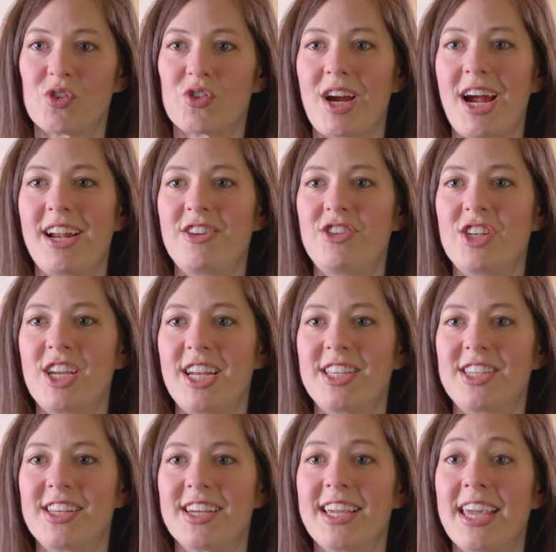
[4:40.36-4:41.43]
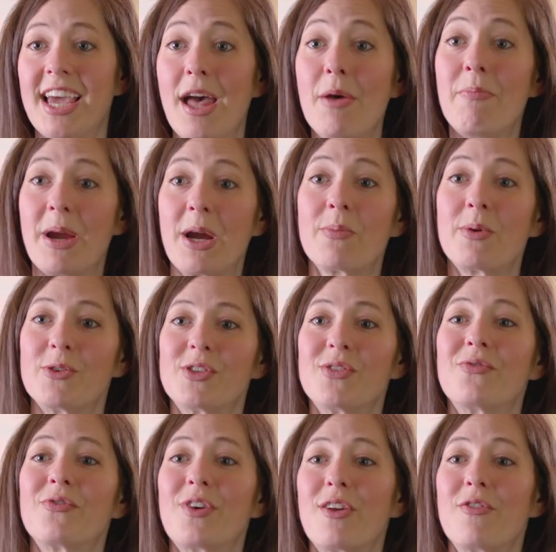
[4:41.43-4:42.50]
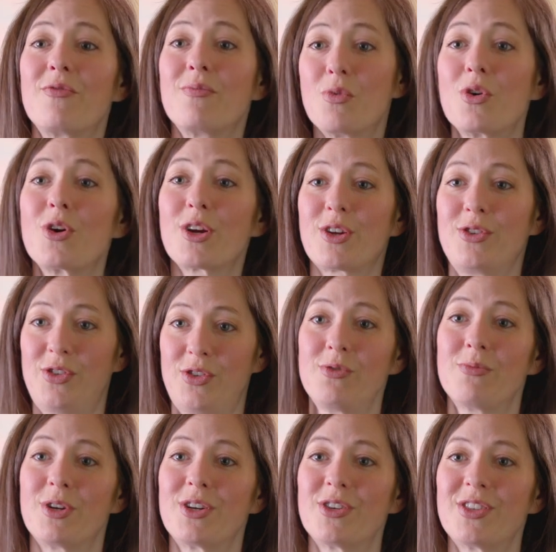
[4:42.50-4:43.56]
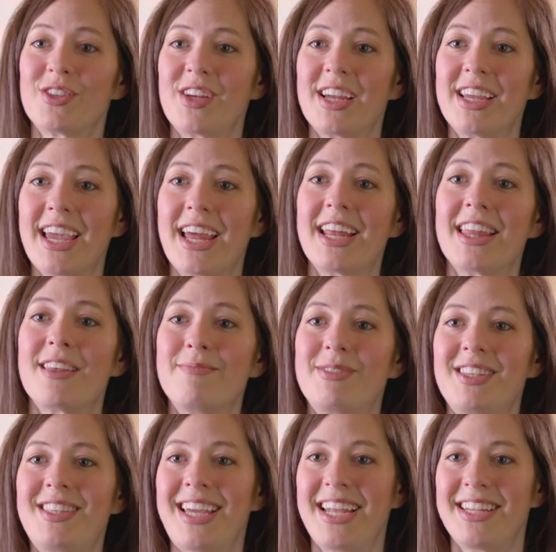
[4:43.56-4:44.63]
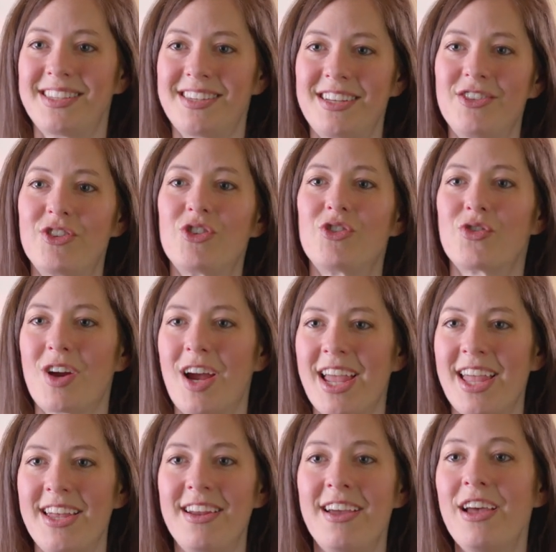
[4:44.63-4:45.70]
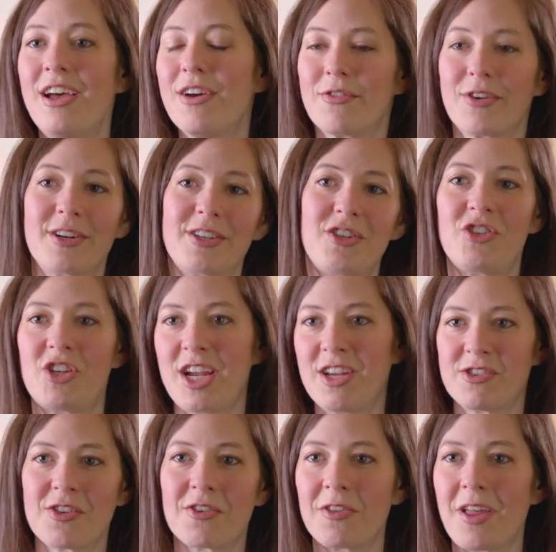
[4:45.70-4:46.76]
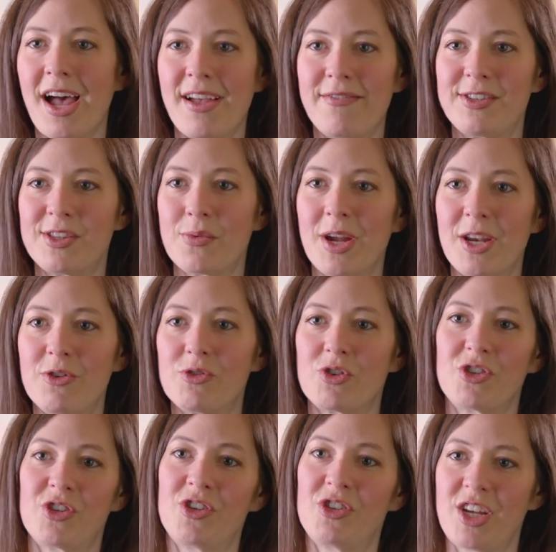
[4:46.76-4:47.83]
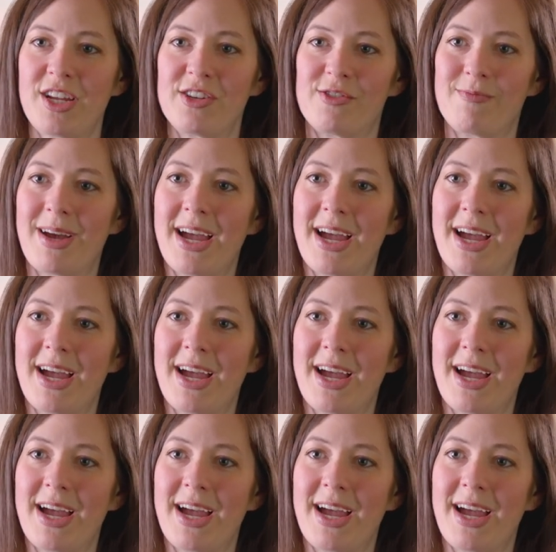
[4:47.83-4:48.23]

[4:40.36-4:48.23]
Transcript: strategy to get Bare Bones in front of more consumers and getting them to taste it, to try it, for it to change their lives the way nutrition changed